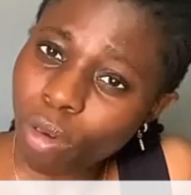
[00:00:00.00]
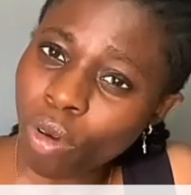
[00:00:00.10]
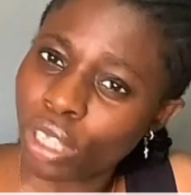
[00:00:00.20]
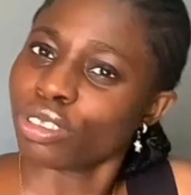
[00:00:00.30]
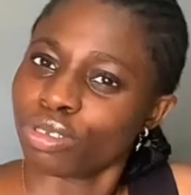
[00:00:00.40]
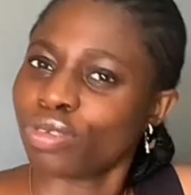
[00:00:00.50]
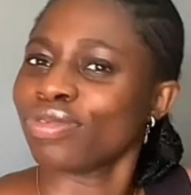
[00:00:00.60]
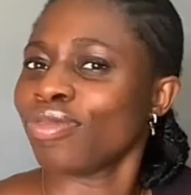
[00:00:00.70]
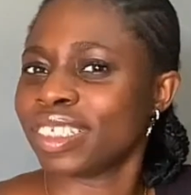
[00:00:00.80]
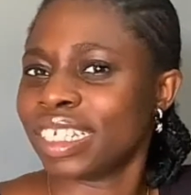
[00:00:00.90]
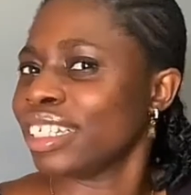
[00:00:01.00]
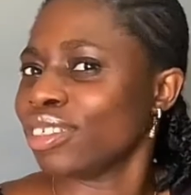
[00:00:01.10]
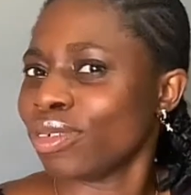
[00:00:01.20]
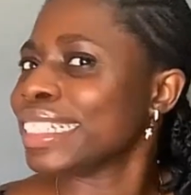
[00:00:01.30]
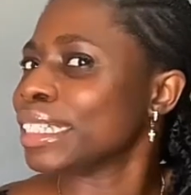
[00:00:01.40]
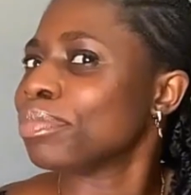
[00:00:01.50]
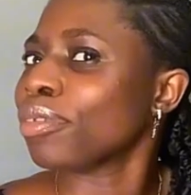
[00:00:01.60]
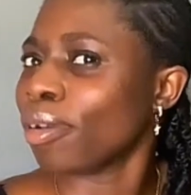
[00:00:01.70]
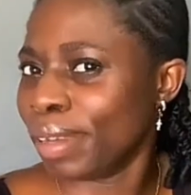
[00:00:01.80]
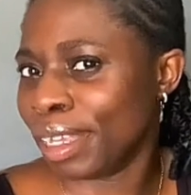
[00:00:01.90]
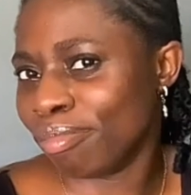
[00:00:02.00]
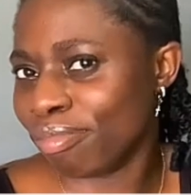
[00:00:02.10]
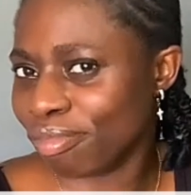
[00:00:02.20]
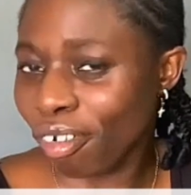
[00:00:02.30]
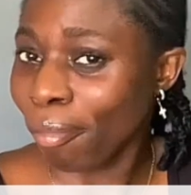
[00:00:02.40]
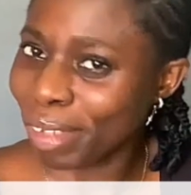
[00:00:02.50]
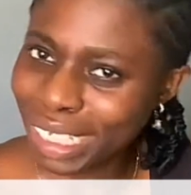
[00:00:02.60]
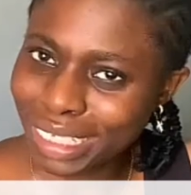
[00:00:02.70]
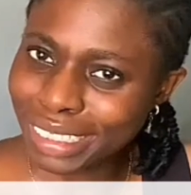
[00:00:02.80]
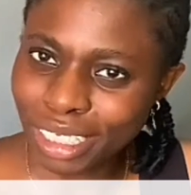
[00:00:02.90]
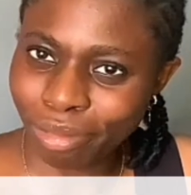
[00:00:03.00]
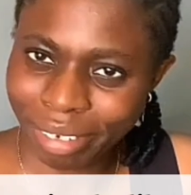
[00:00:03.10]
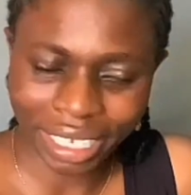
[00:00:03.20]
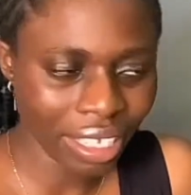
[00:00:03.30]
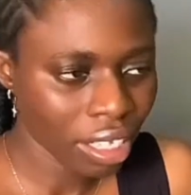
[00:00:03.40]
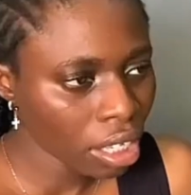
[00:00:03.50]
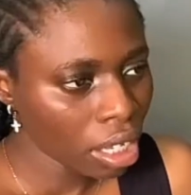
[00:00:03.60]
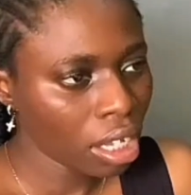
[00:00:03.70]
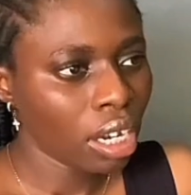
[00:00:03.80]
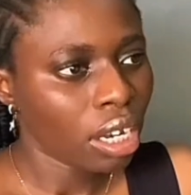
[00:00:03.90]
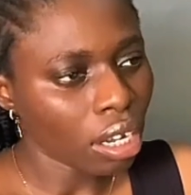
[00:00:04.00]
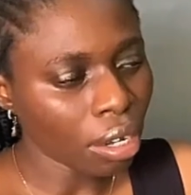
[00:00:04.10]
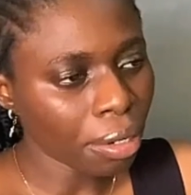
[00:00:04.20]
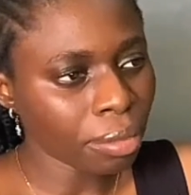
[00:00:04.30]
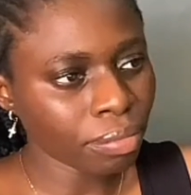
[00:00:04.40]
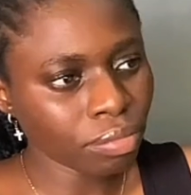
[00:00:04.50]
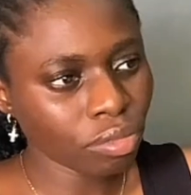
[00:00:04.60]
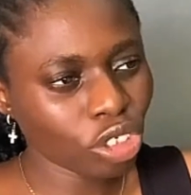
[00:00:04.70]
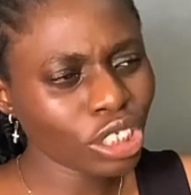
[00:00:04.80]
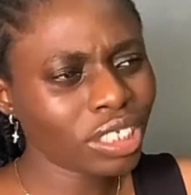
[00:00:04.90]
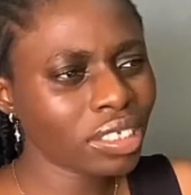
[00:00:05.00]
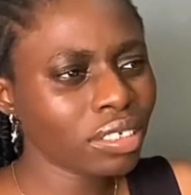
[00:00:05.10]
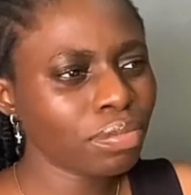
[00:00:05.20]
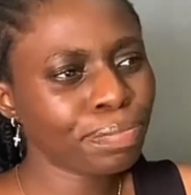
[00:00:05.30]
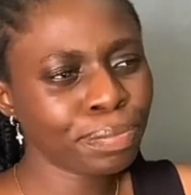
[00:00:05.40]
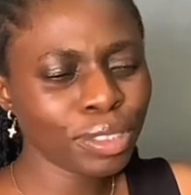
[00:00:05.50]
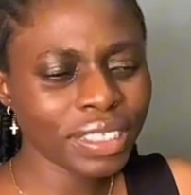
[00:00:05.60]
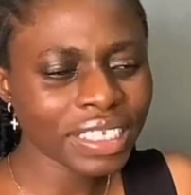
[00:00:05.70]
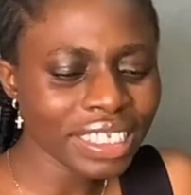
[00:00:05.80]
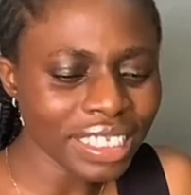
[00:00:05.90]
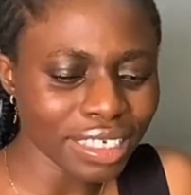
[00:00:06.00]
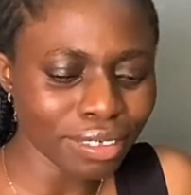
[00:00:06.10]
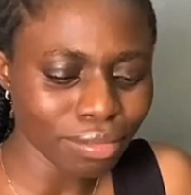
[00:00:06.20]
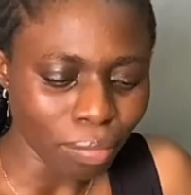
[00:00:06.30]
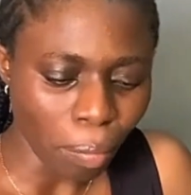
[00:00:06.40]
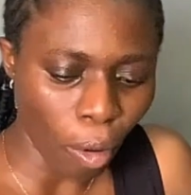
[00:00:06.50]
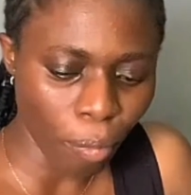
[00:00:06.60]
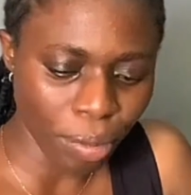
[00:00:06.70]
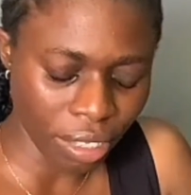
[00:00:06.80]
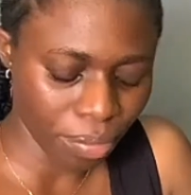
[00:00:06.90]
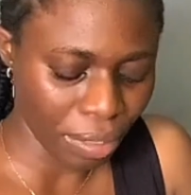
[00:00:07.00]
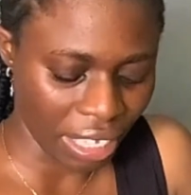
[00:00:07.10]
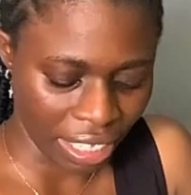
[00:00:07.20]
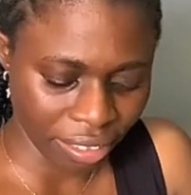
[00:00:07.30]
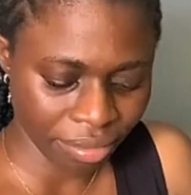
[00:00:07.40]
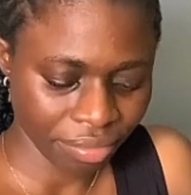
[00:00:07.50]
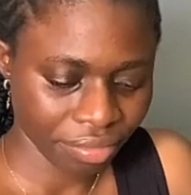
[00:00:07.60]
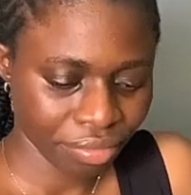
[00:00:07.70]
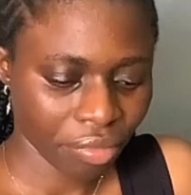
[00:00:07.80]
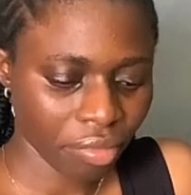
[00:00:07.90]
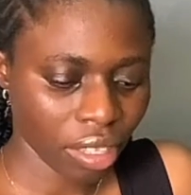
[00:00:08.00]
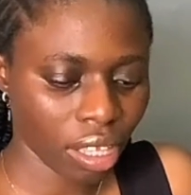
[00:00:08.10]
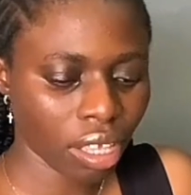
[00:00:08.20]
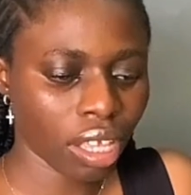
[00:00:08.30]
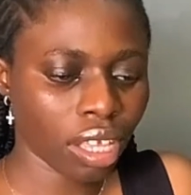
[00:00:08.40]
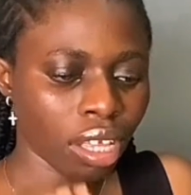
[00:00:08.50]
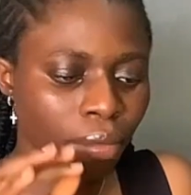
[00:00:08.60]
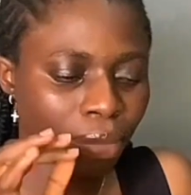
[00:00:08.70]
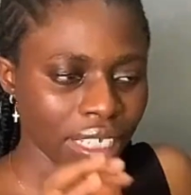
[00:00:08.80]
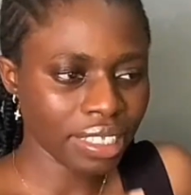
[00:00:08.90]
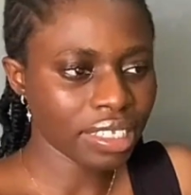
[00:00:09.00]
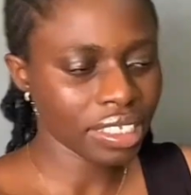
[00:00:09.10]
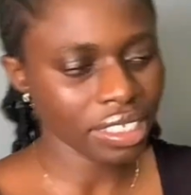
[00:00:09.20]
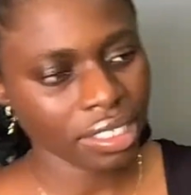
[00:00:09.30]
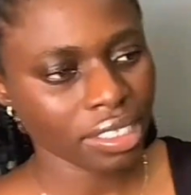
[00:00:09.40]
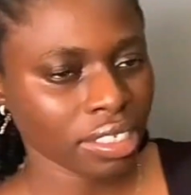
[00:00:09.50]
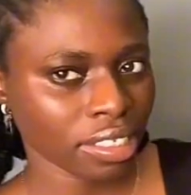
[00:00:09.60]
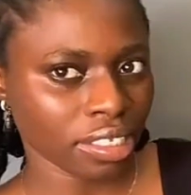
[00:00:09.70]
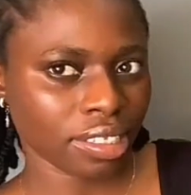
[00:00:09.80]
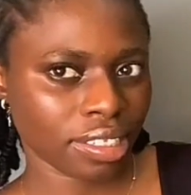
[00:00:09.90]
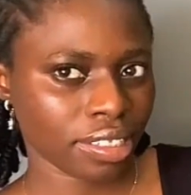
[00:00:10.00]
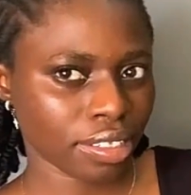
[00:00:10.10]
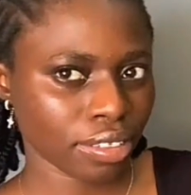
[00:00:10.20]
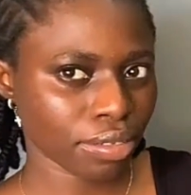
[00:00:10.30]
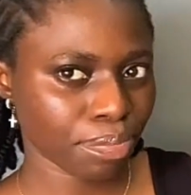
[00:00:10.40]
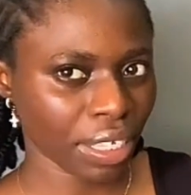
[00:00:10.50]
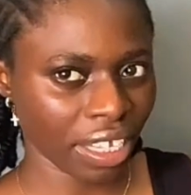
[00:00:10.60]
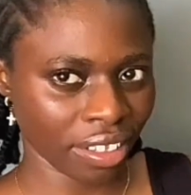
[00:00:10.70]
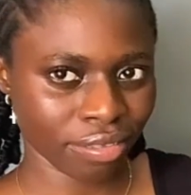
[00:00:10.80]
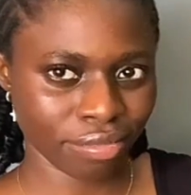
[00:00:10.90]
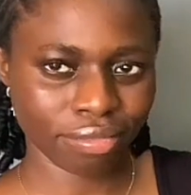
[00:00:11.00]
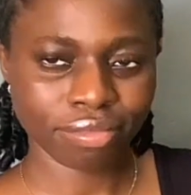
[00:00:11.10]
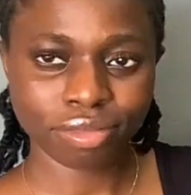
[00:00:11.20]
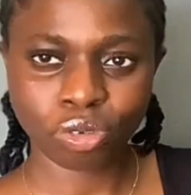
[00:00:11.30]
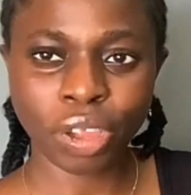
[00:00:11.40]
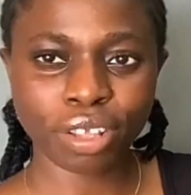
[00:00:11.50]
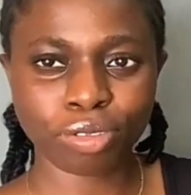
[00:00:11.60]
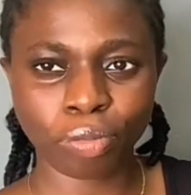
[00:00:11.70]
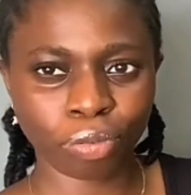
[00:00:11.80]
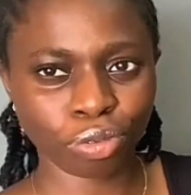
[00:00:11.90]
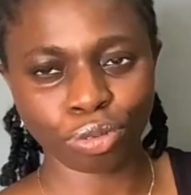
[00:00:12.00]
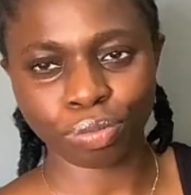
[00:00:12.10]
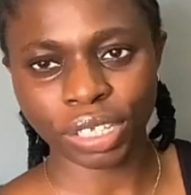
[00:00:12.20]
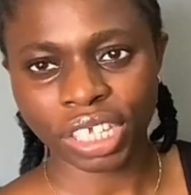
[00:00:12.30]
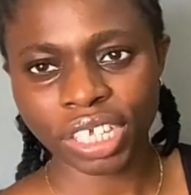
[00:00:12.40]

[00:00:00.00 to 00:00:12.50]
one too was a problem for me in a way. Just putting the bobbin pin, placing it in its pin where it's supposed to be.